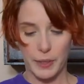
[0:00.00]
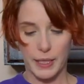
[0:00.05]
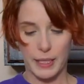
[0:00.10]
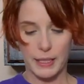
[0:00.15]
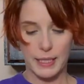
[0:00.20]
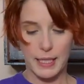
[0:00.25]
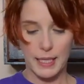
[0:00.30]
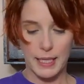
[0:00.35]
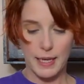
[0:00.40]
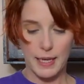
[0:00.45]

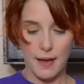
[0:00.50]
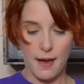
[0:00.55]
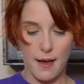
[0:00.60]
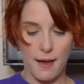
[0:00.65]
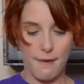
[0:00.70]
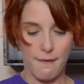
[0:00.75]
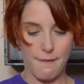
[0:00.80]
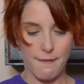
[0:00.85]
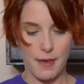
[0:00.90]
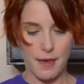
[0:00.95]
into the
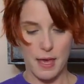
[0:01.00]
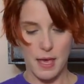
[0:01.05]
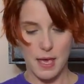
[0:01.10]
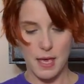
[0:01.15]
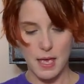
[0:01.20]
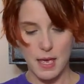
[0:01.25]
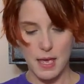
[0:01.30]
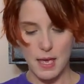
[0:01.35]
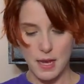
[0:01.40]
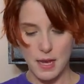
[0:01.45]

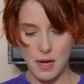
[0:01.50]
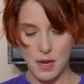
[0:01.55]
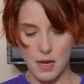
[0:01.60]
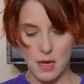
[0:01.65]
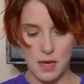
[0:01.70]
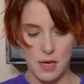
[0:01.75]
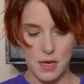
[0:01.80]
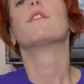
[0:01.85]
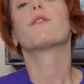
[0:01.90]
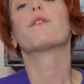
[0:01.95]
oven
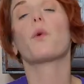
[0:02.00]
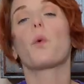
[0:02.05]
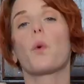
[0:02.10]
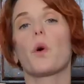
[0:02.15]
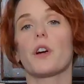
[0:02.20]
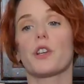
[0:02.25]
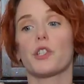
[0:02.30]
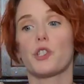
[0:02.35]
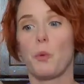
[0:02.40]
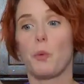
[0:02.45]

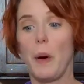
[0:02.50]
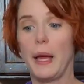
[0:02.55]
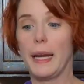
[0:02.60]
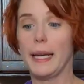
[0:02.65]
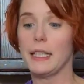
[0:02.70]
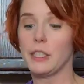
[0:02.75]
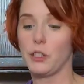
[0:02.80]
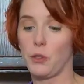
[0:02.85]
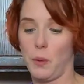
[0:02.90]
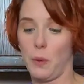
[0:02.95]
for 20
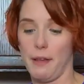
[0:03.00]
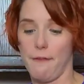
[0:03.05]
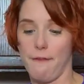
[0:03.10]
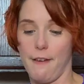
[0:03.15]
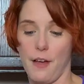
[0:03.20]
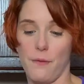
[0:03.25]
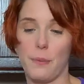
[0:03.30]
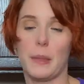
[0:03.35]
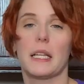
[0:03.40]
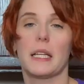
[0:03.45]
to
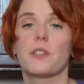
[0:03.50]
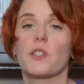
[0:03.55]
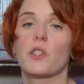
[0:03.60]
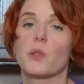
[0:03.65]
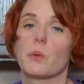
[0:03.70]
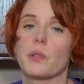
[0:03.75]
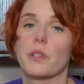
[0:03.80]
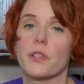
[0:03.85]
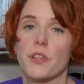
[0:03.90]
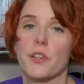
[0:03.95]
25 minutes. So
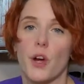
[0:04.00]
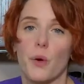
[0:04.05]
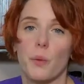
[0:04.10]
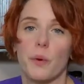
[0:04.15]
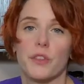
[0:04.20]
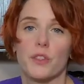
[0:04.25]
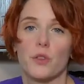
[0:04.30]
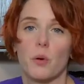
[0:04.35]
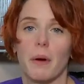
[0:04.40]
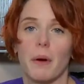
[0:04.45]
we'll start
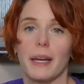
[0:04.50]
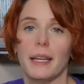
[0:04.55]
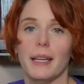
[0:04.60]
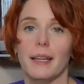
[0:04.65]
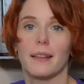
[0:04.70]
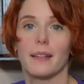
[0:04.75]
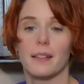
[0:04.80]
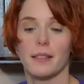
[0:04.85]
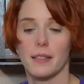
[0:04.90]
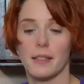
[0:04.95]
with 20 and
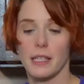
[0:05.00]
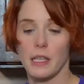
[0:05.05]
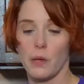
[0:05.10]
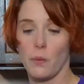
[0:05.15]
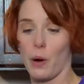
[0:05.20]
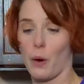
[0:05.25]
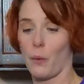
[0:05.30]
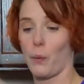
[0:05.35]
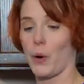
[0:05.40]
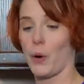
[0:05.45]
then see
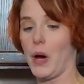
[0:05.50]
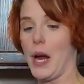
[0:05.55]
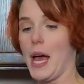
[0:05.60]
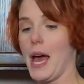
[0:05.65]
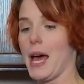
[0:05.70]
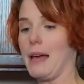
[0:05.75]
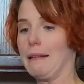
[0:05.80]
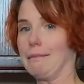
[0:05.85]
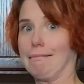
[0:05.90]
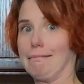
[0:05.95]
where we're
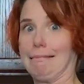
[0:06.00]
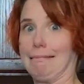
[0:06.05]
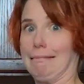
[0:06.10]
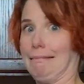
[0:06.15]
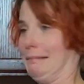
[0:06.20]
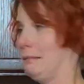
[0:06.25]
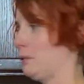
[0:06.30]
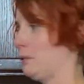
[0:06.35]
at. Here